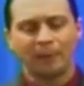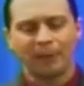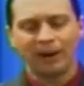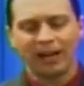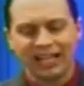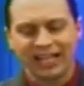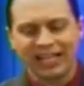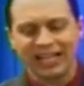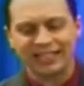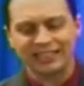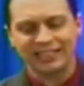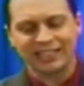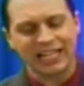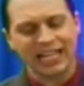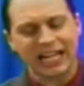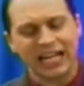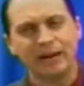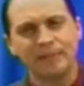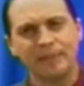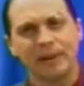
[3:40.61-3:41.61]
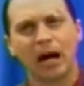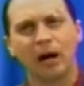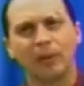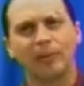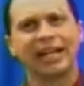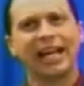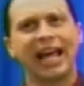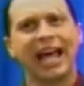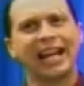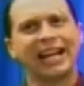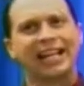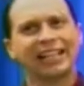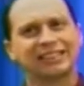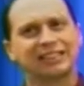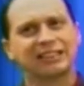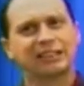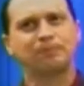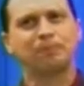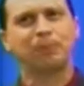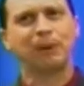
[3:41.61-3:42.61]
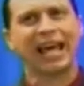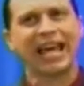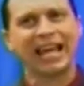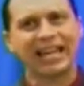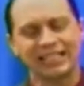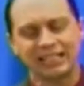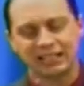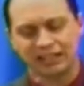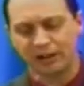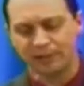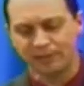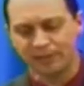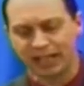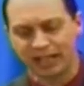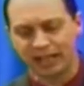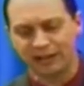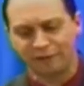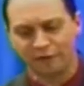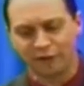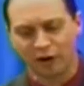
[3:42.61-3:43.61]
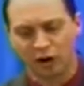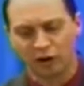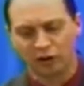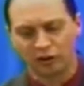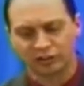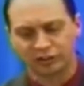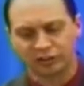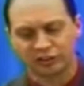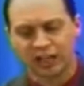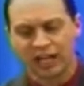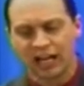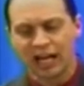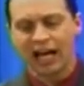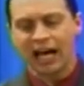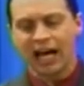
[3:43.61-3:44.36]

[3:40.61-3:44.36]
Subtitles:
Please email me and explain to me, folks,